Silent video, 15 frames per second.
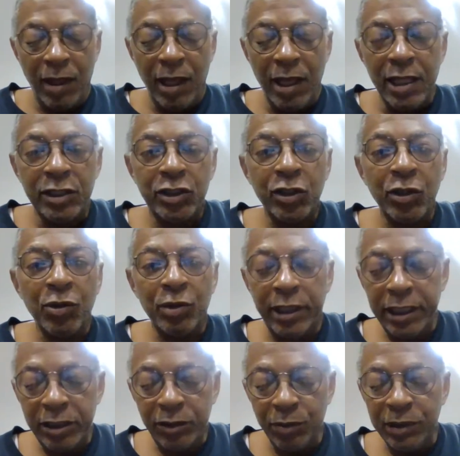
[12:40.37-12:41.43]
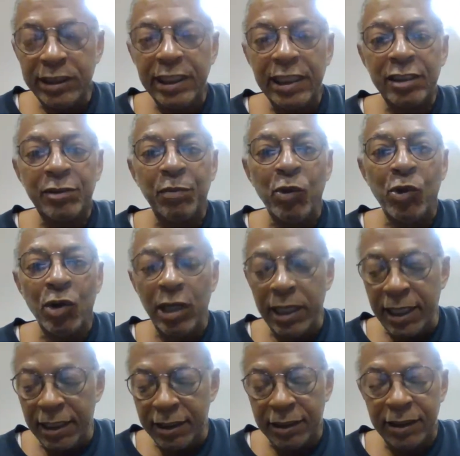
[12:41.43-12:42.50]
So this was just more or
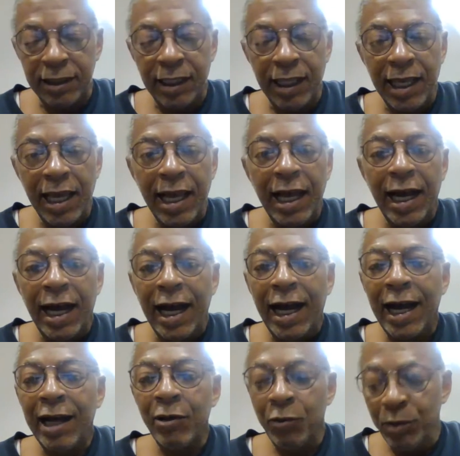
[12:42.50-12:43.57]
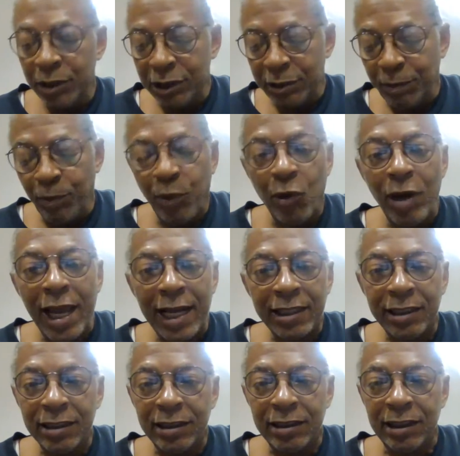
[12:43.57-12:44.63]
less, I was
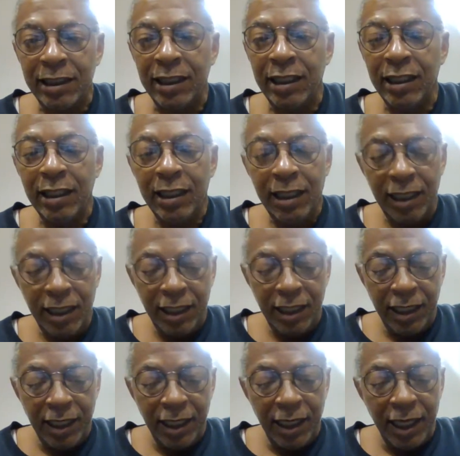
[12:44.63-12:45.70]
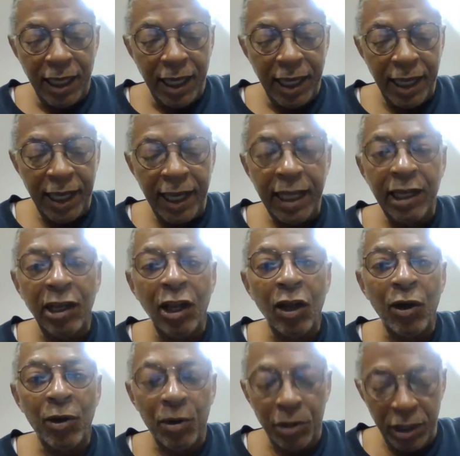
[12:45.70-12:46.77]
practicing and
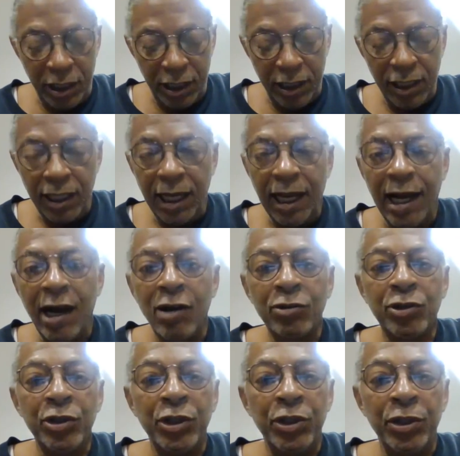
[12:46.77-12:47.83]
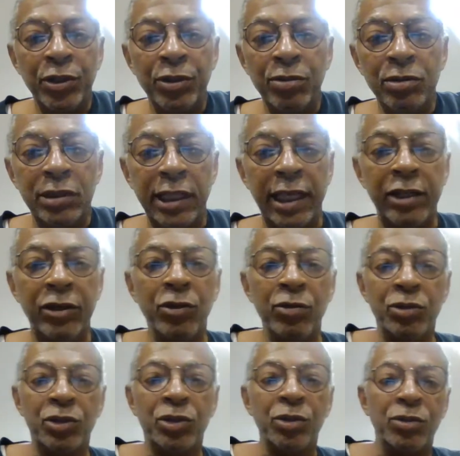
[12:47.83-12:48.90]
learning how to use a new
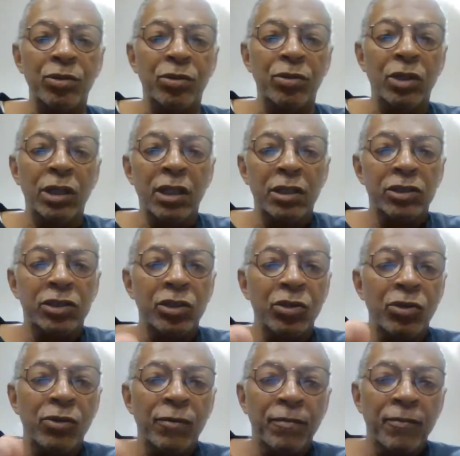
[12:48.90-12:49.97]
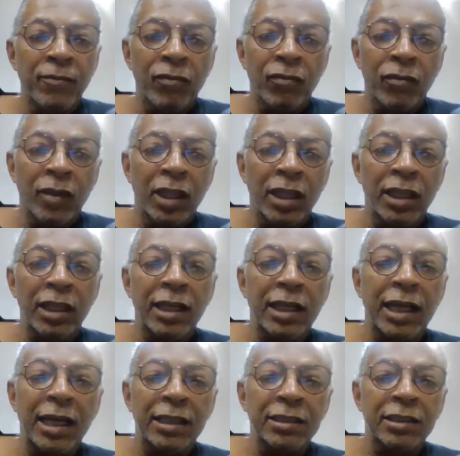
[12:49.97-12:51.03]
tool. So yeah,
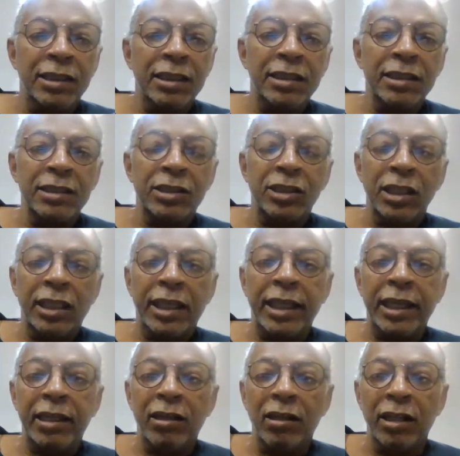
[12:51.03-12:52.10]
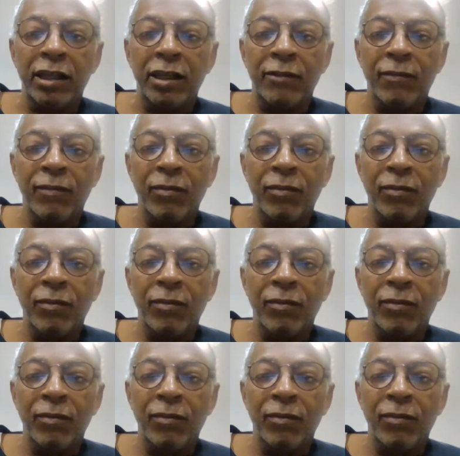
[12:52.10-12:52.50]
guys, this is the kindling